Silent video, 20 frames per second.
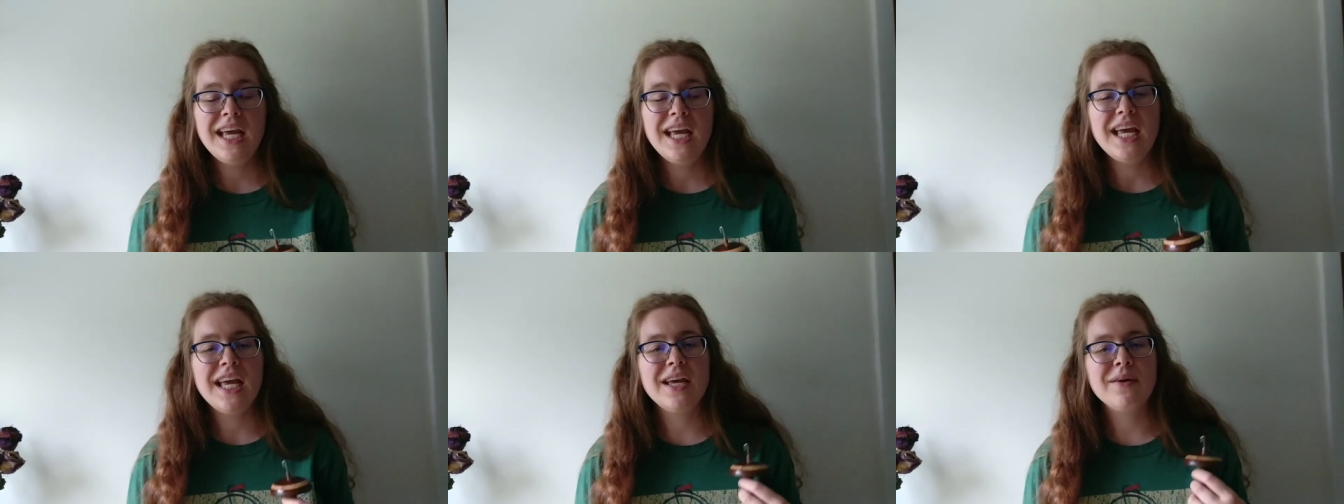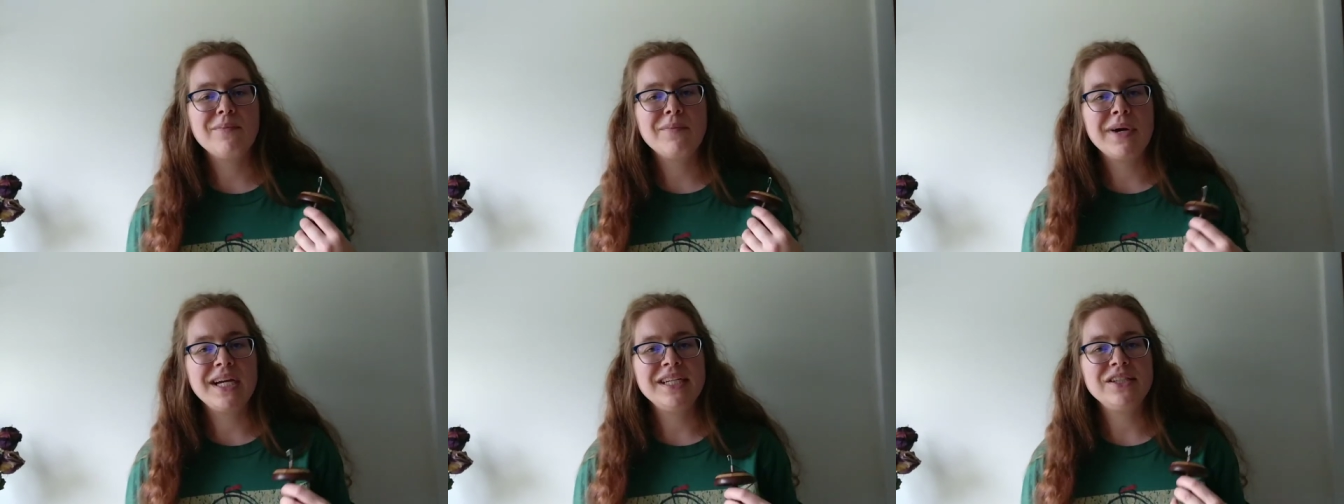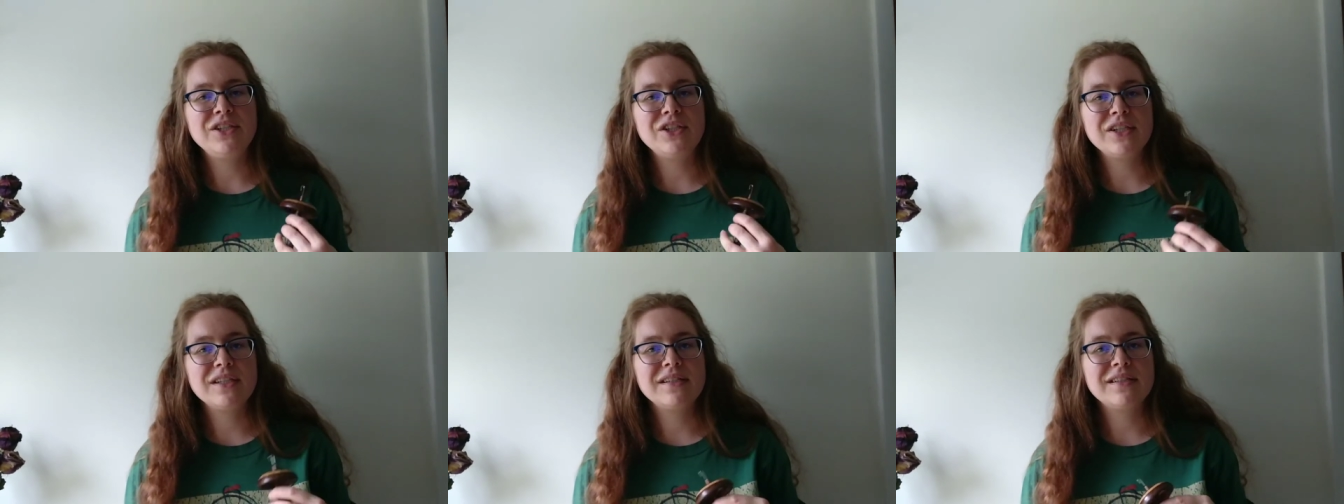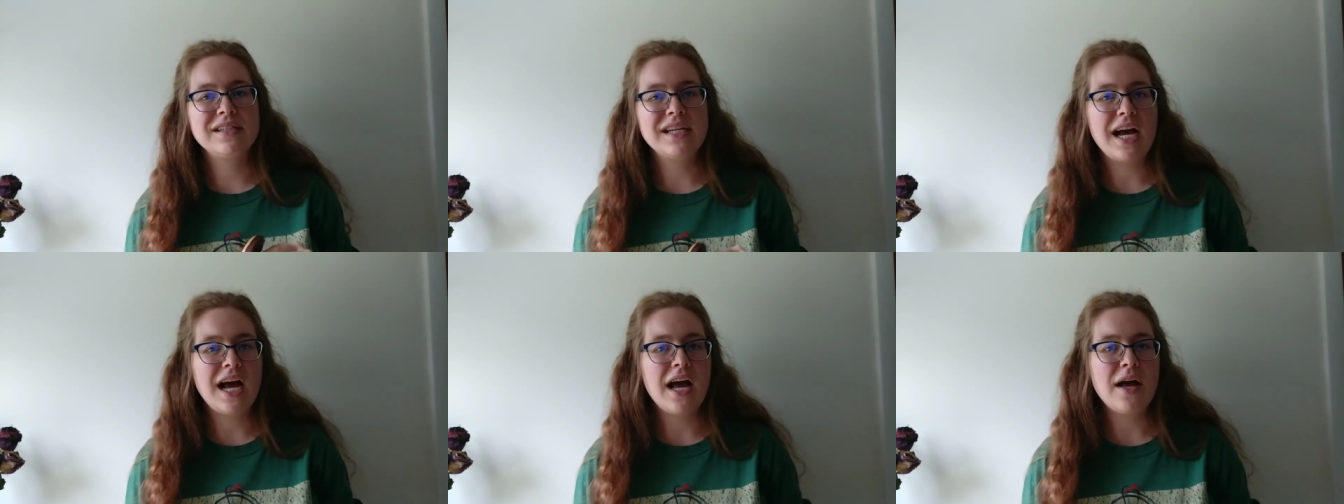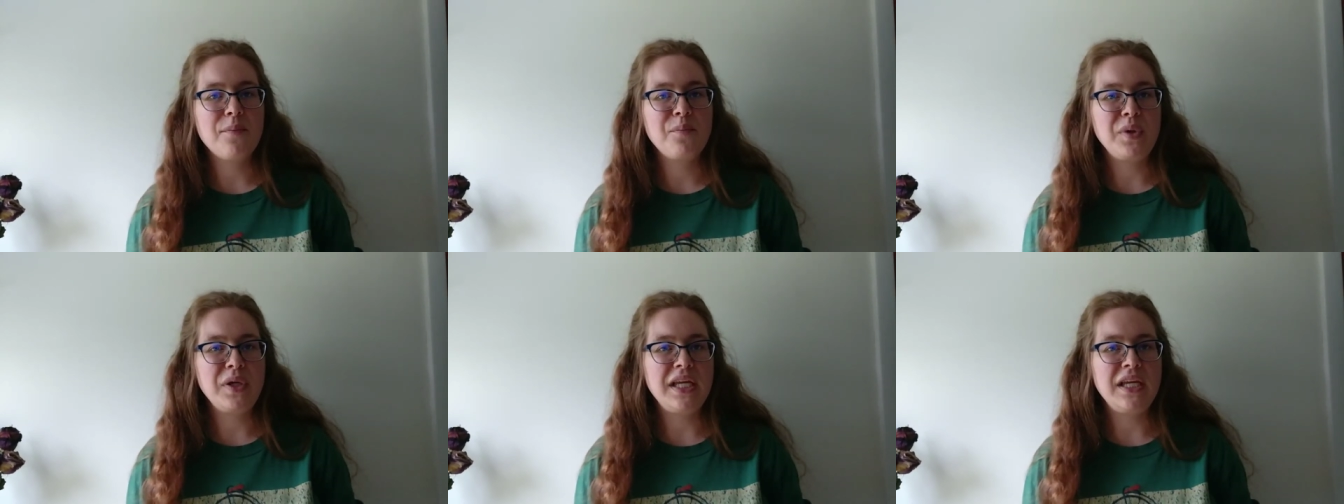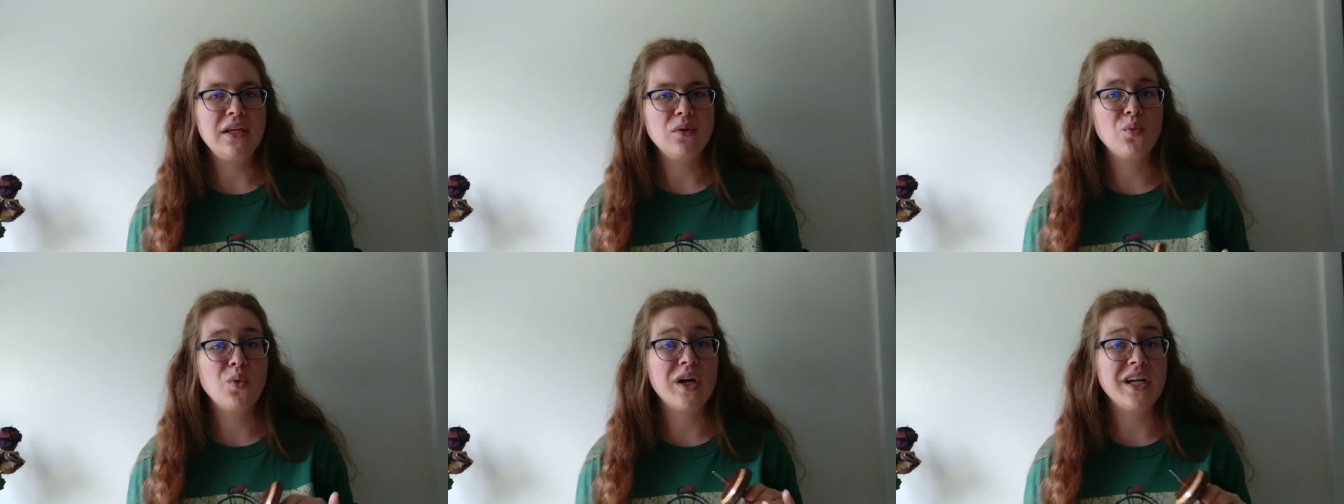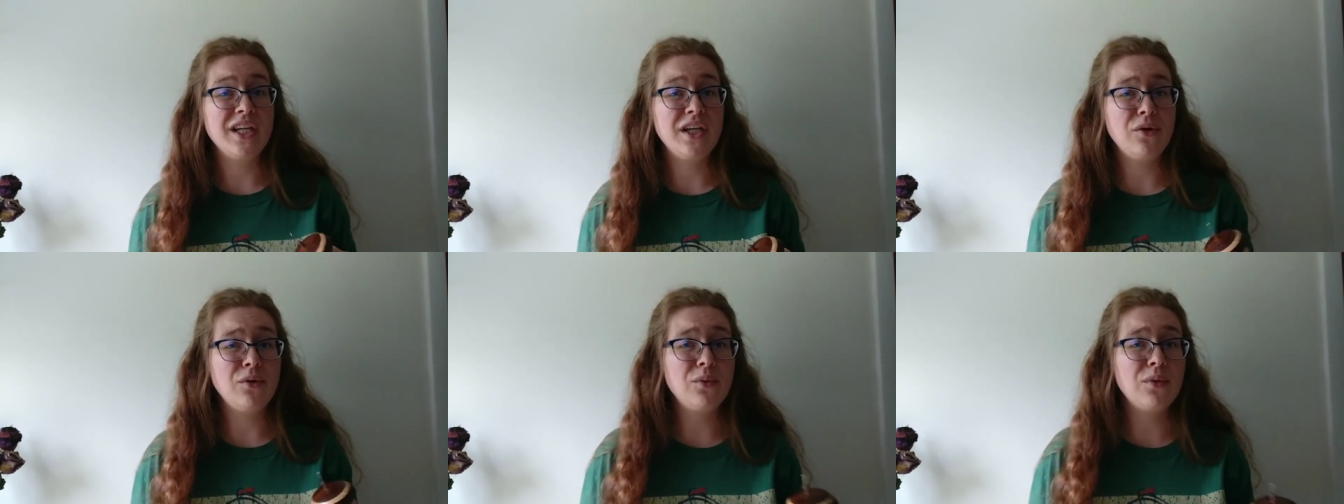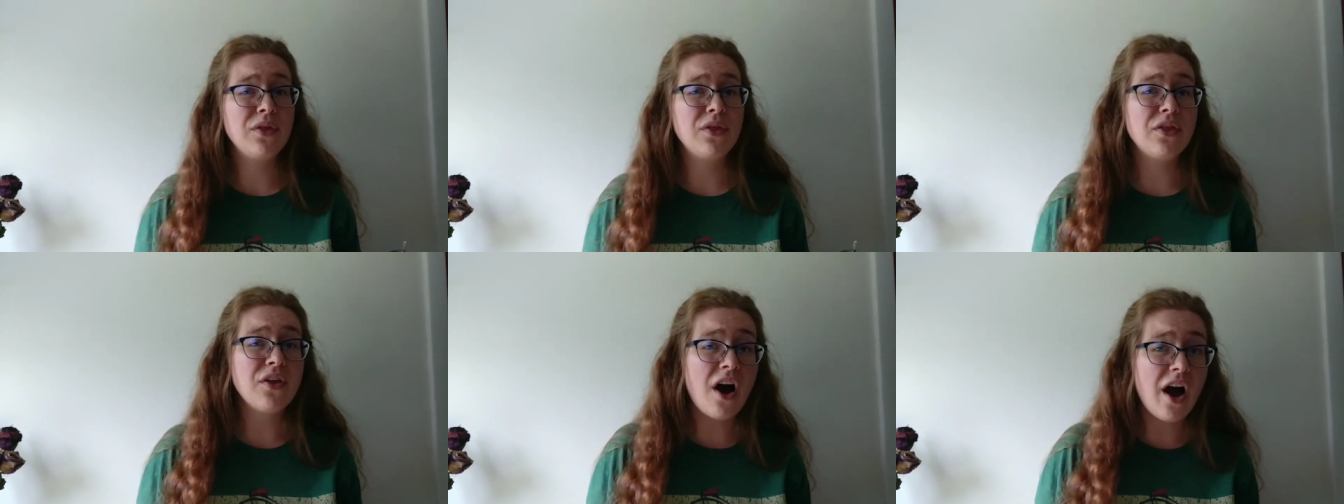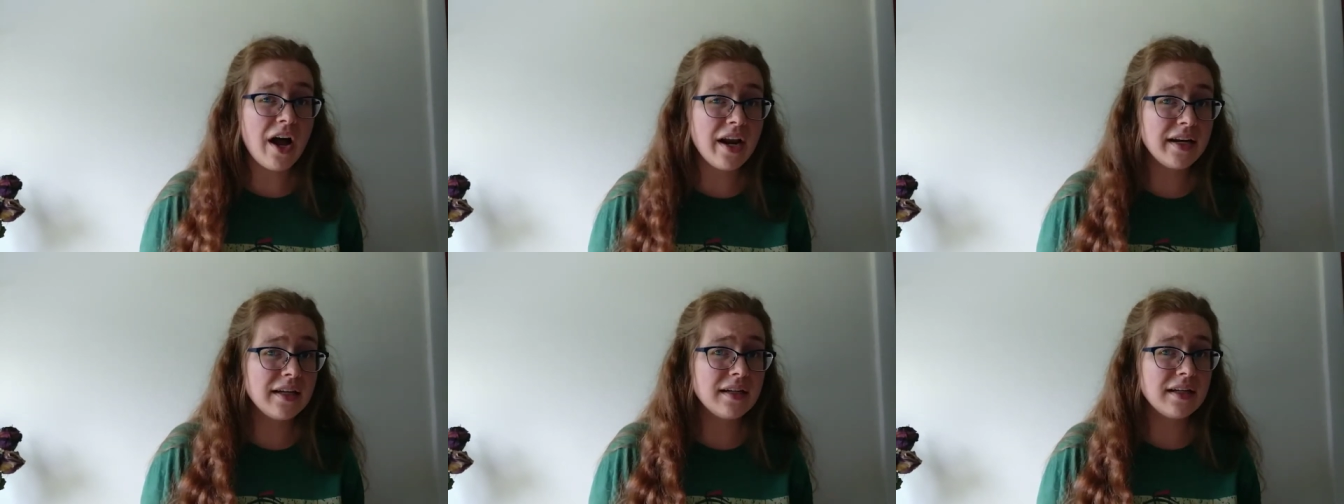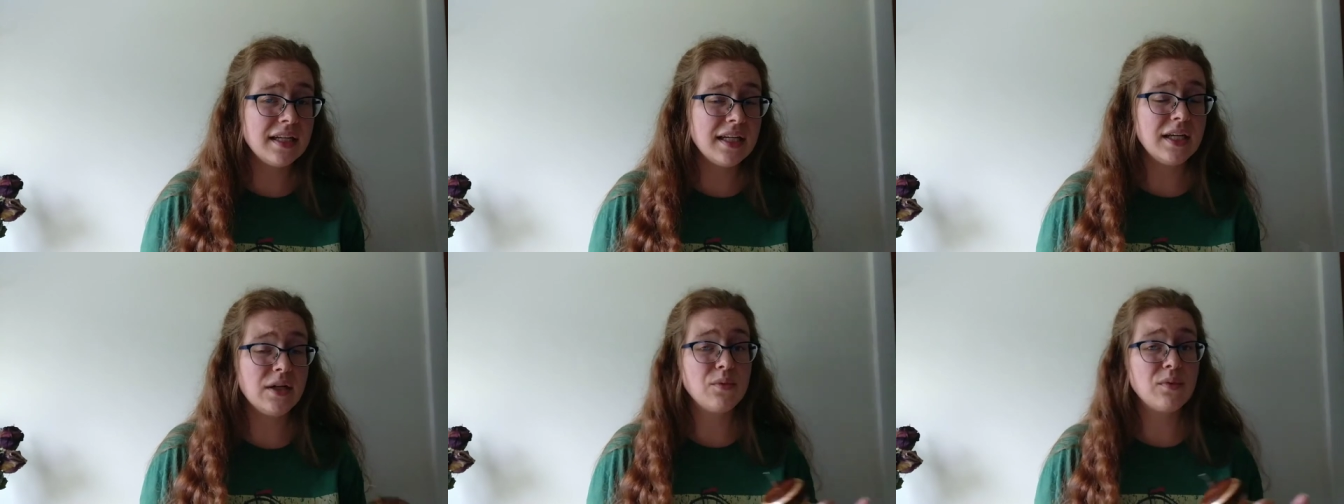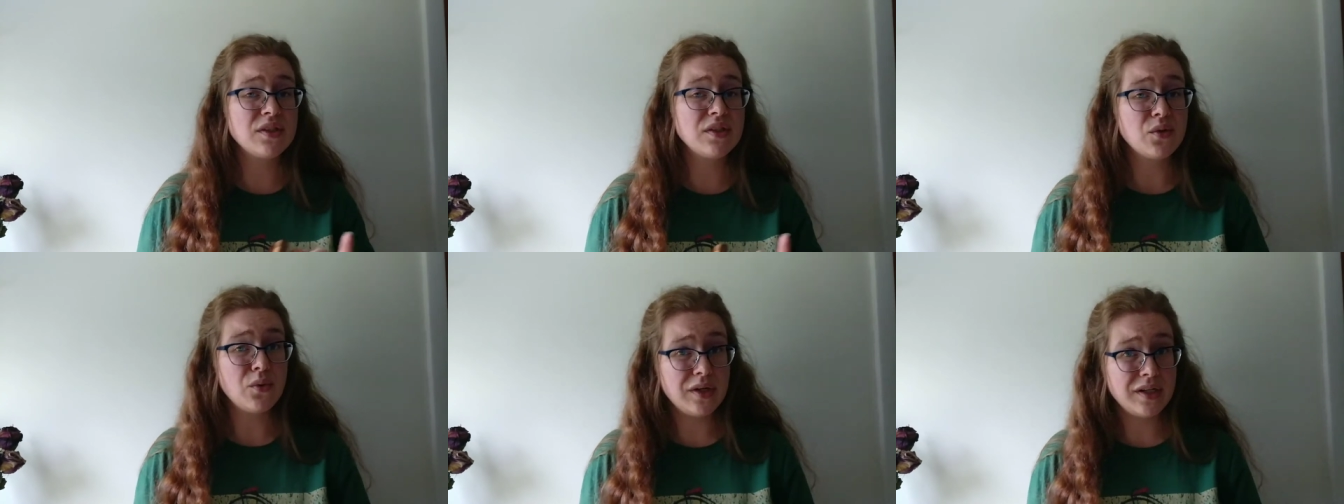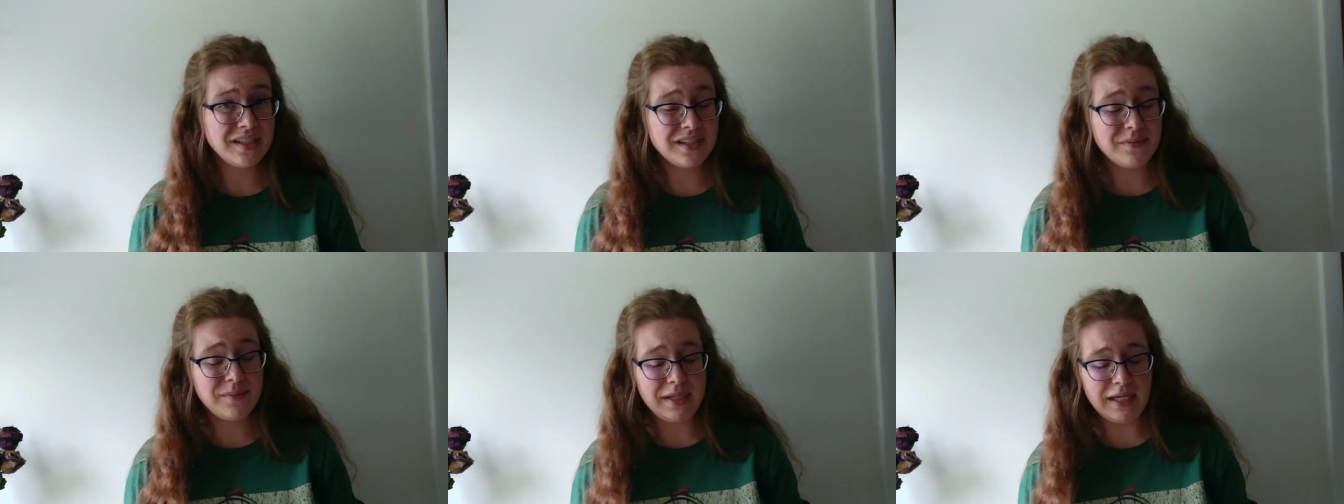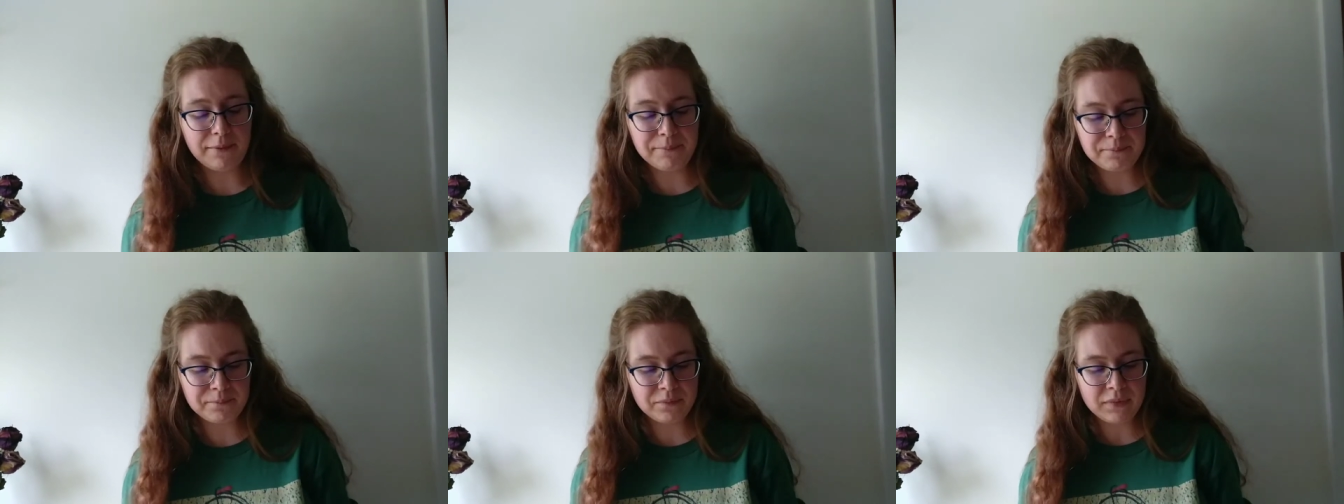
It might just not be what you thought it was going to be.